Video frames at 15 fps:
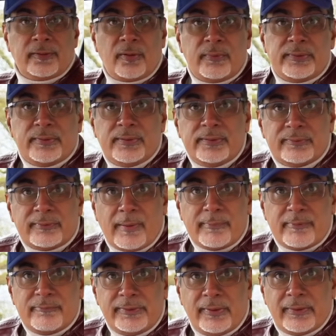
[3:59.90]
Sorry to
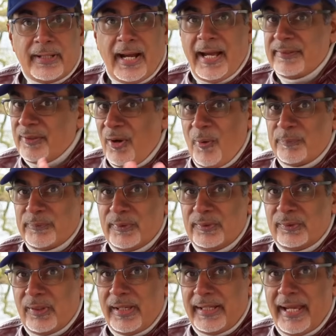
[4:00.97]
interrupt the video, guys. Hope you're
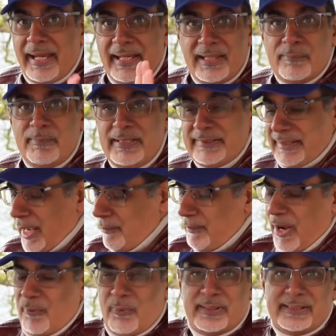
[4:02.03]
enjoying it. In the
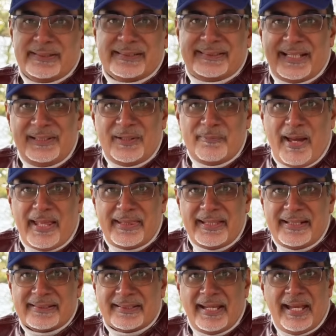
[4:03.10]
meantime, I wanted to tell you about
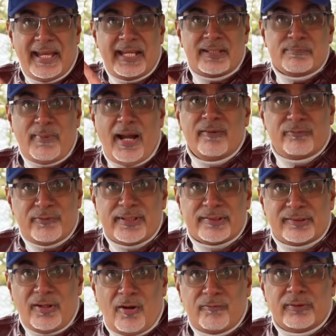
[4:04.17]
this. It's my
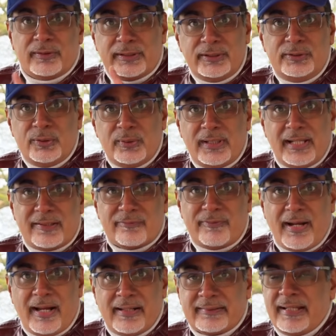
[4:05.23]
first novel, The Ulez
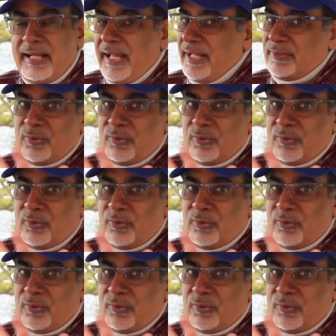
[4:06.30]
Files.